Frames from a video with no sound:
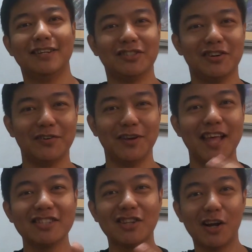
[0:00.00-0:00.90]
So
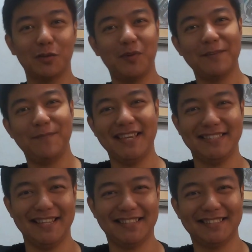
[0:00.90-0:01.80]
let's start with the
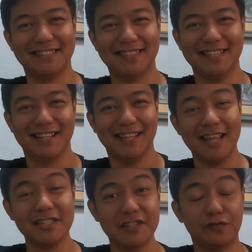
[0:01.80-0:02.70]
basics.
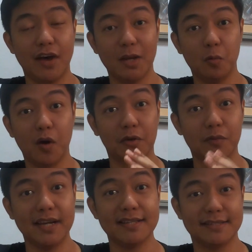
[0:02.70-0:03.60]
Let's define what
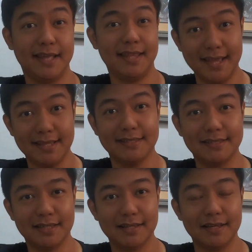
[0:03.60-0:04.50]
real estate
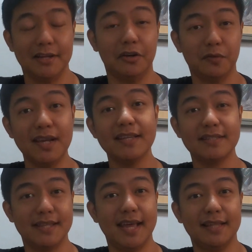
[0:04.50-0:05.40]
is. Real
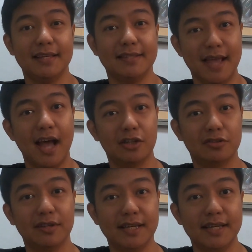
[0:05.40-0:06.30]
estate is
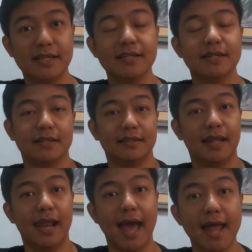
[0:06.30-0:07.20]
actually
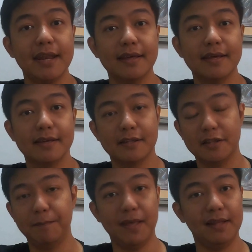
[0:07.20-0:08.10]
the land,
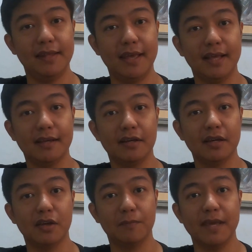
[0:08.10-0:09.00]
the building,
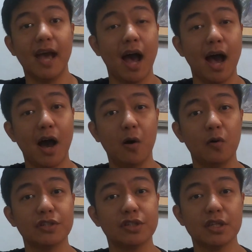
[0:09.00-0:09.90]
could be a
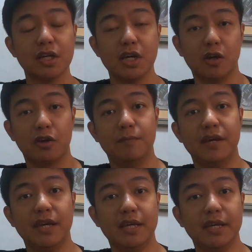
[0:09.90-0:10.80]
house, could
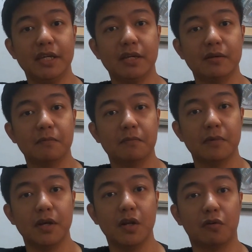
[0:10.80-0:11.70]
be
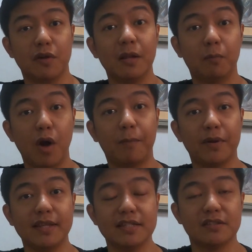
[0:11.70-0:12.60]
real
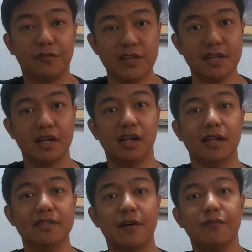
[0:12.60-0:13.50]
properties,
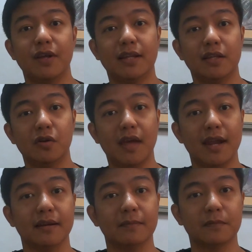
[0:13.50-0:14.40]
physical. It's something that you
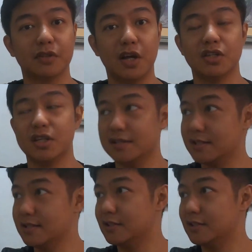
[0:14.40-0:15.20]
can touch. It's